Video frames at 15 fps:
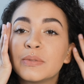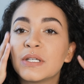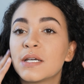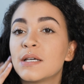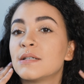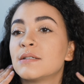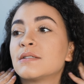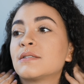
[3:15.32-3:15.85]

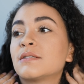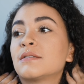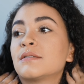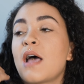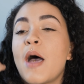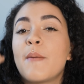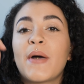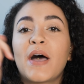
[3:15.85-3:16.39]
because
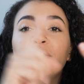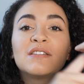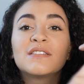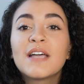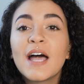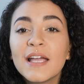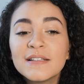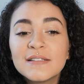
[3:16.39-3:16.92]
I'm out the
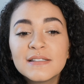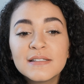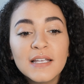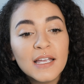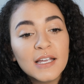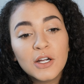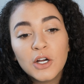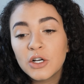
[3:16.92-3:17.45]
tights
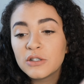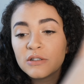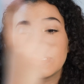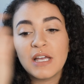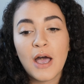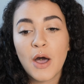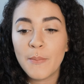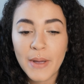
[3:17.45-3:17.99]
and
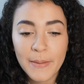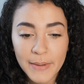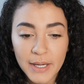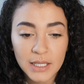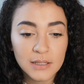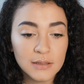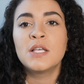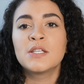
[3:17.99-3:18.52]
currently out my money.